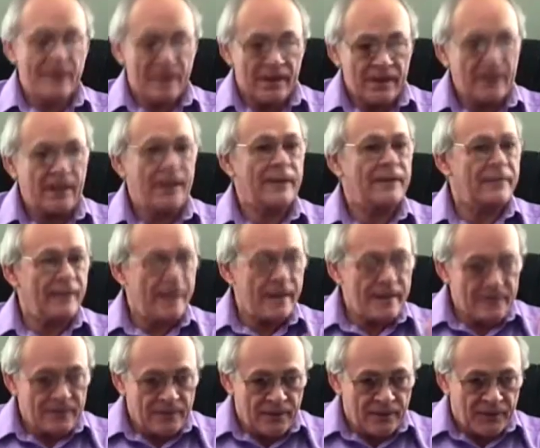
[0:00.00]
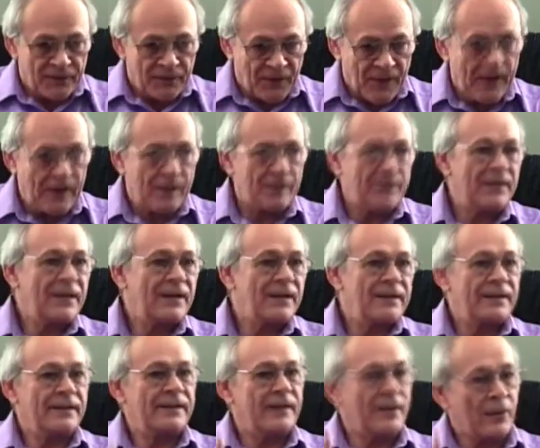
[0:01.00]
come in and take their farm
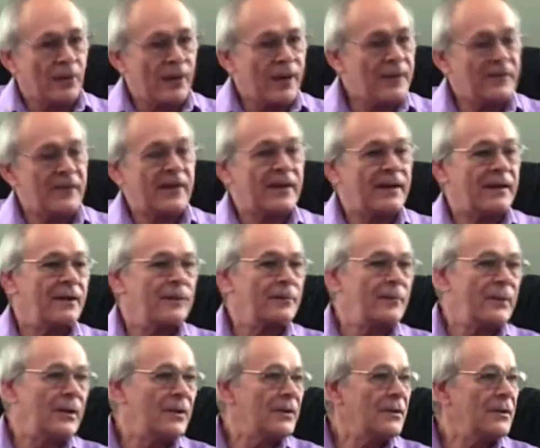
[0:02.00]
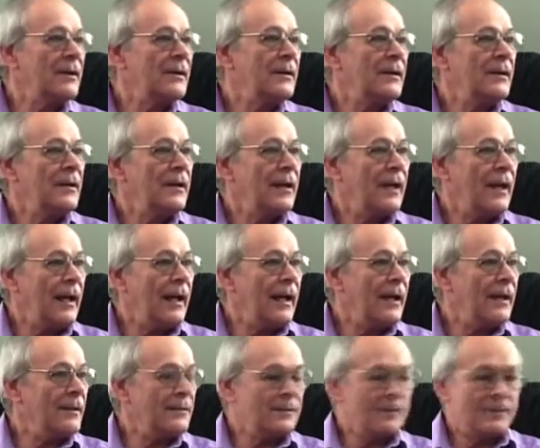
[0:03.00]
that their grandfather had built
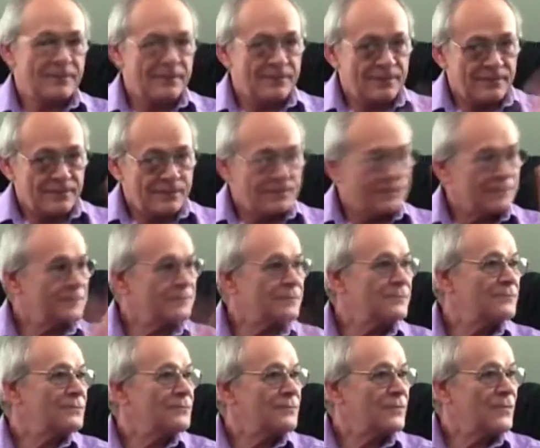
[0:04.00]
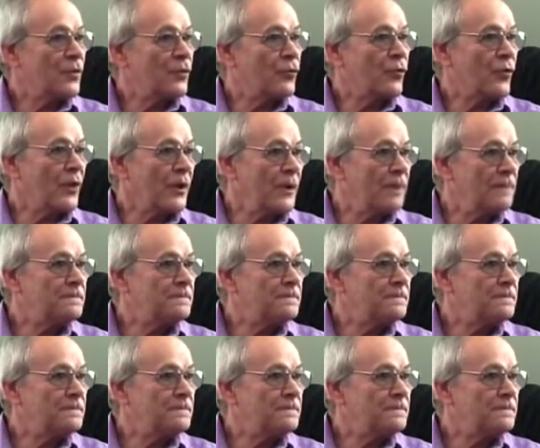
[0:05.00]
and destroy it.